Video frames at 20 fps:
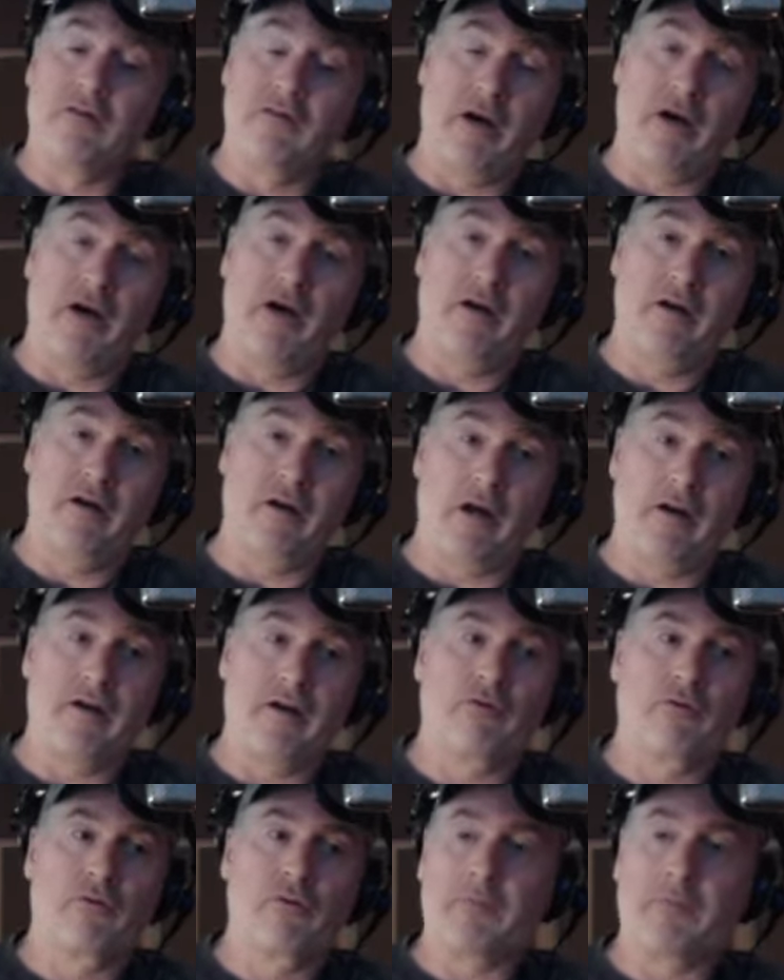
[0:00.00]
I
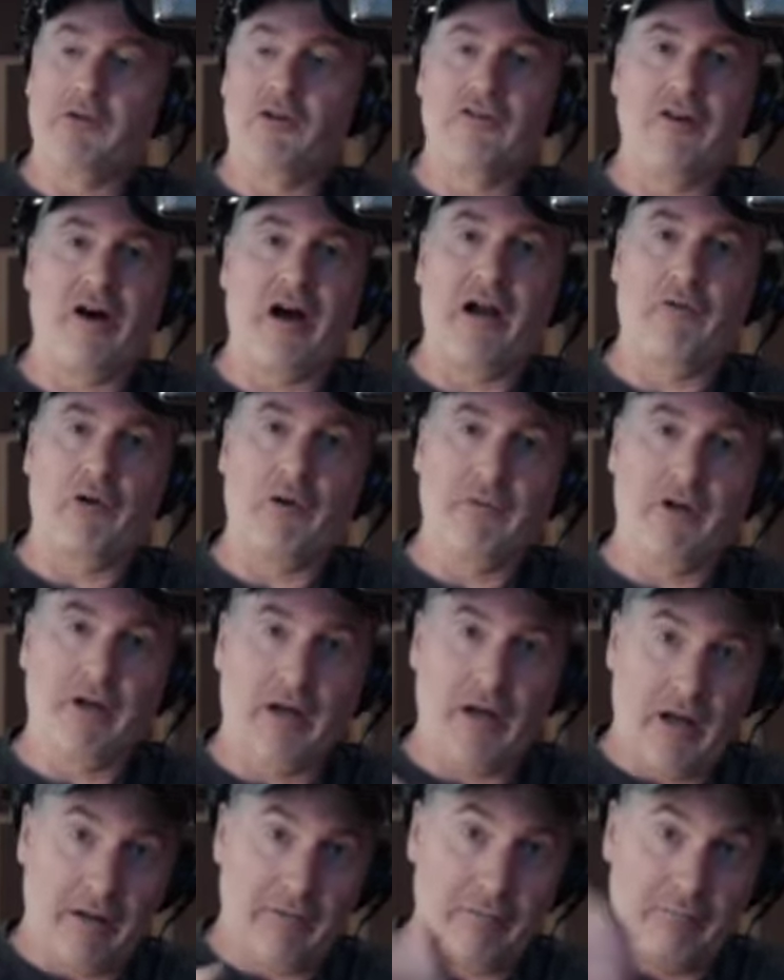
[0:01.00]
never kept a diary, but
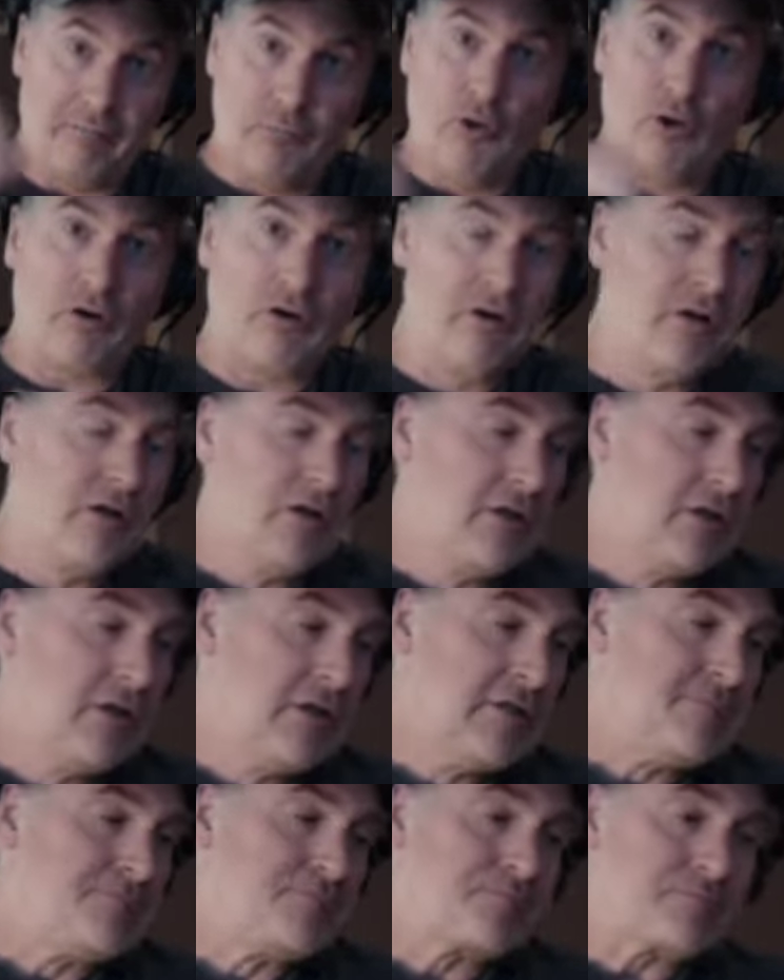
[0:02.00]
I had a book,
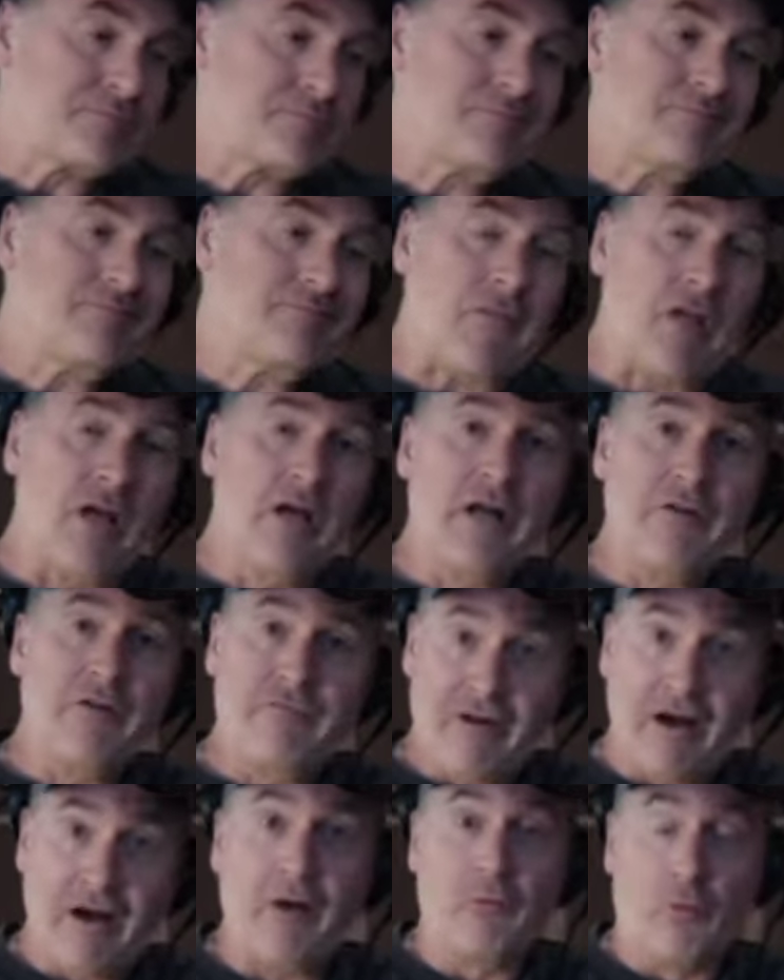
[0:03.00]
and I
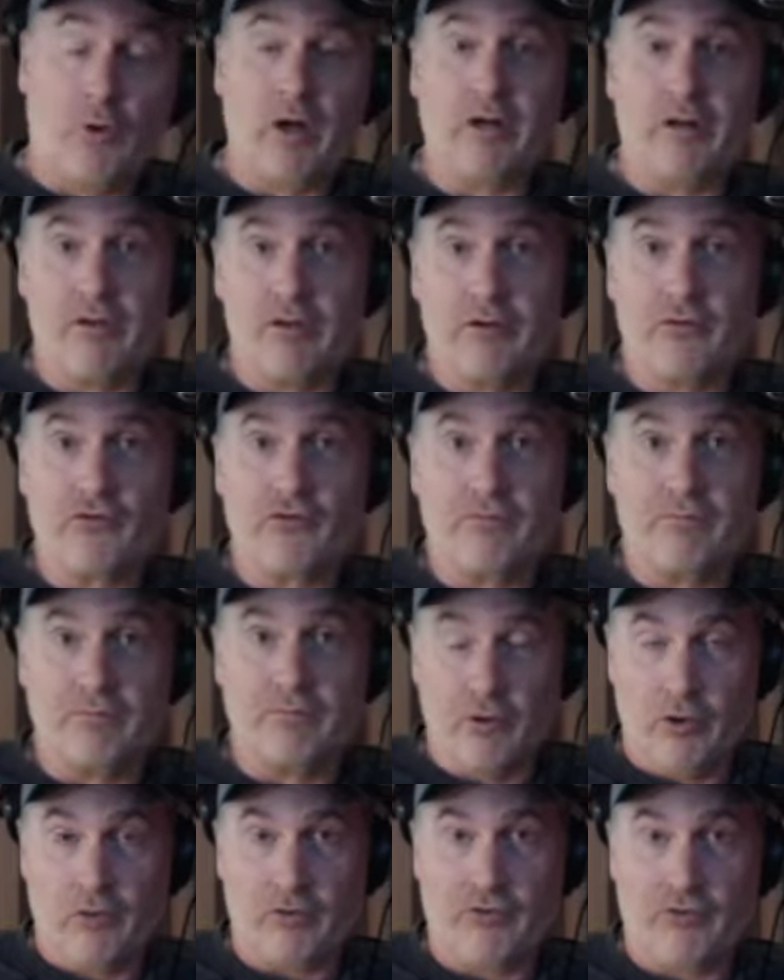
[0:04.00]
found one of those
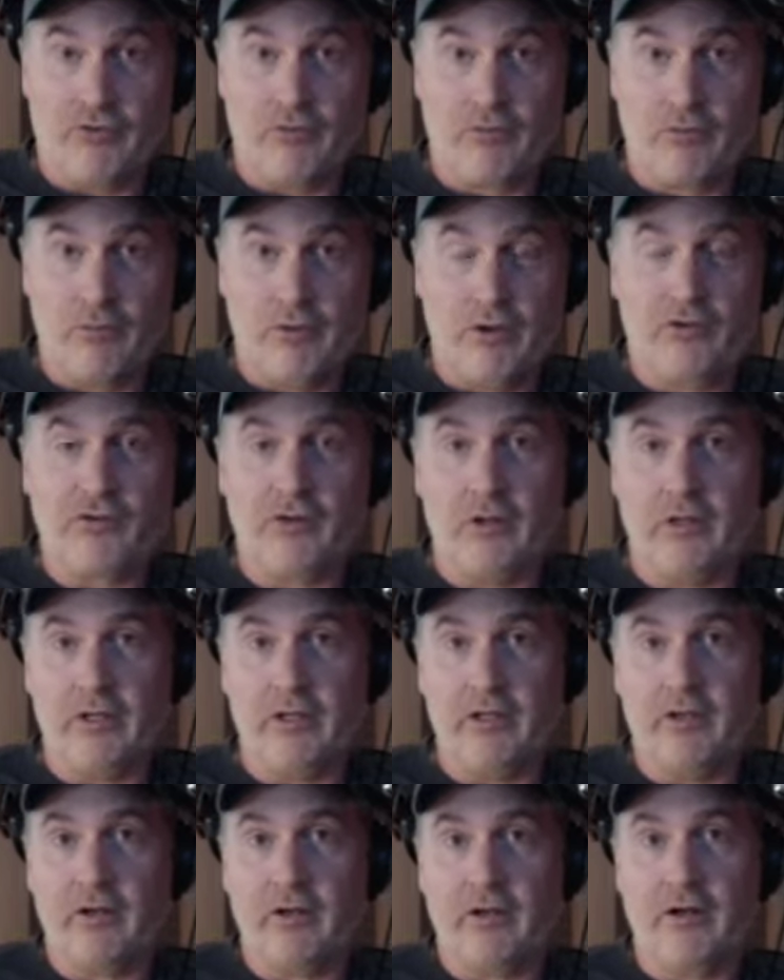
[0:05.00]
books
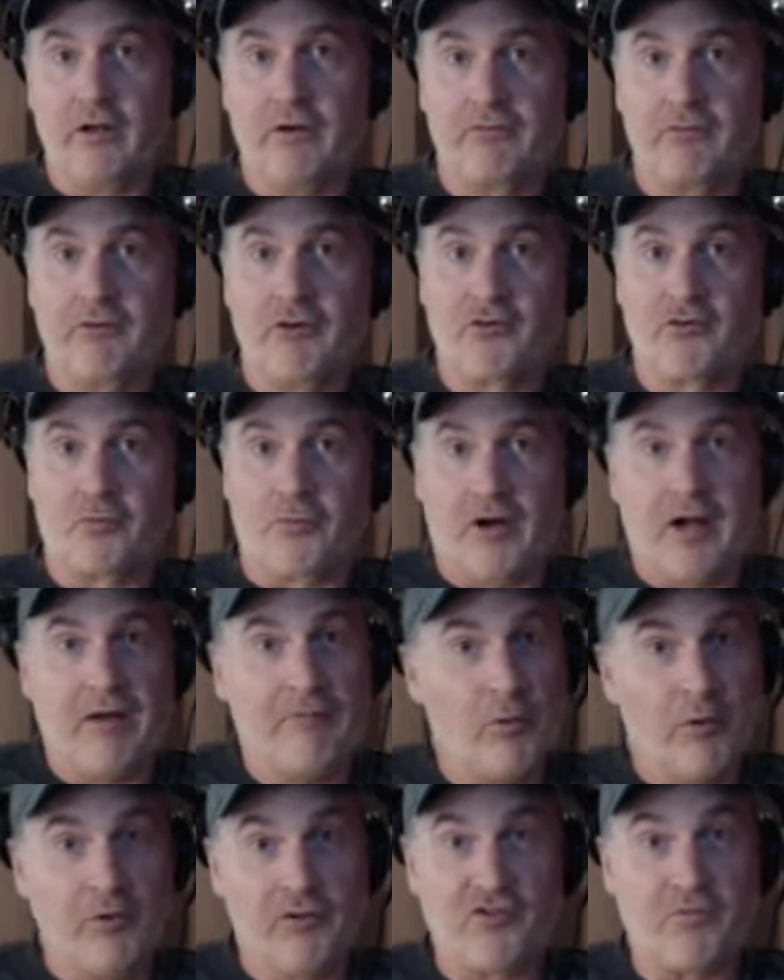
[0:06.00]
recently because
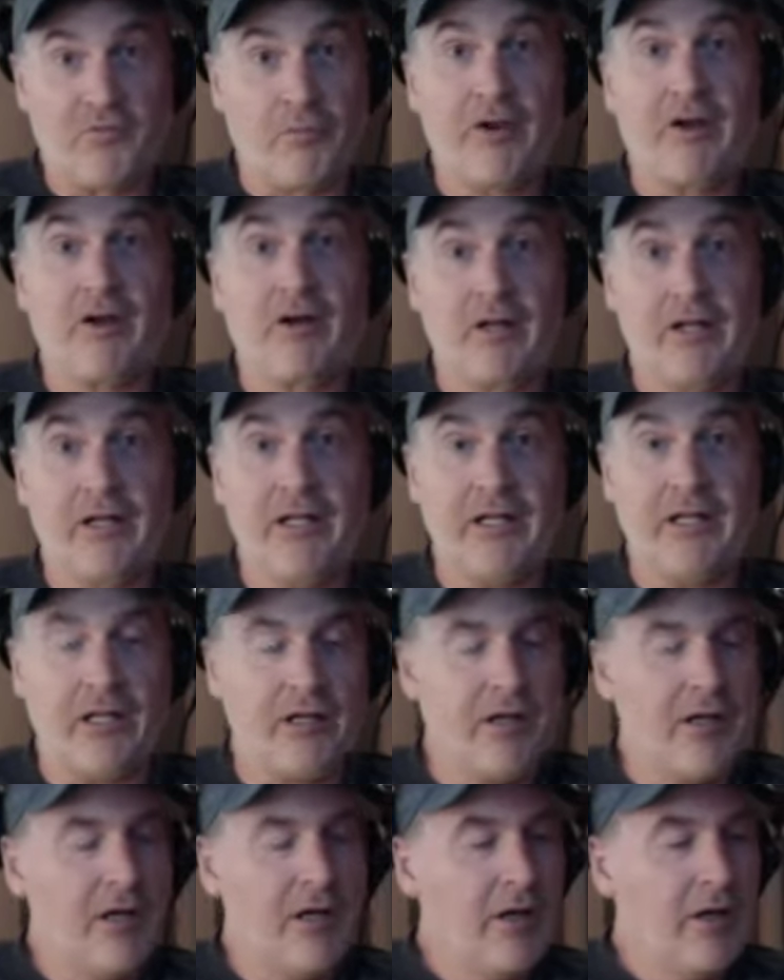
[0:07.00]
everyone's spring cleaning,
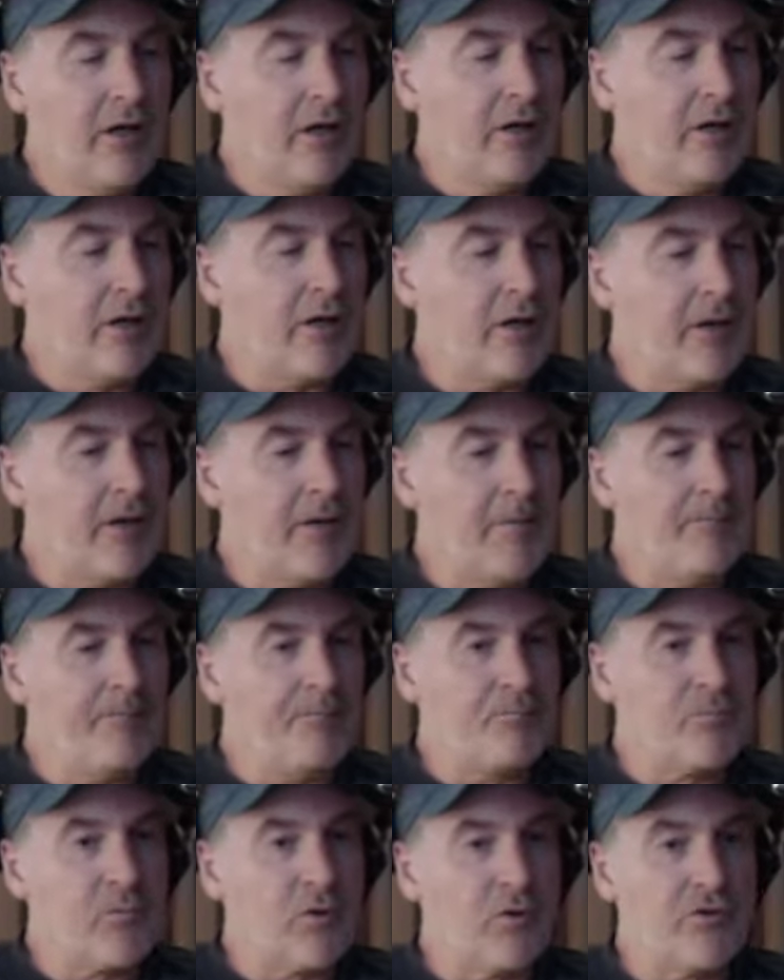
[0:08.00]

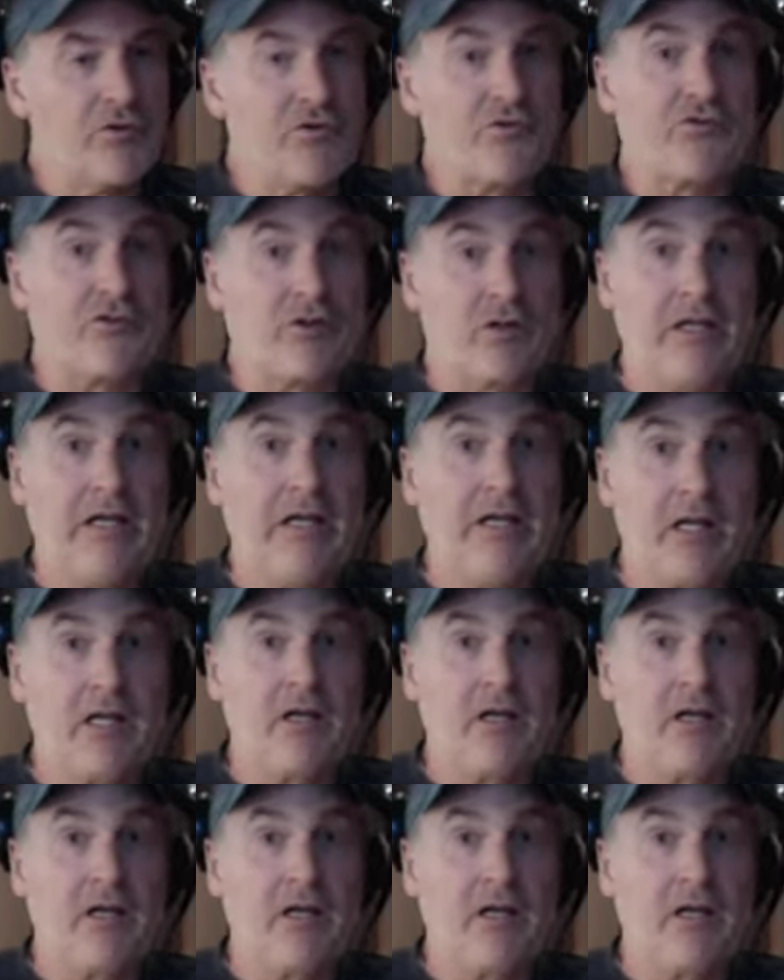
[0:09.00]
or just cleaning,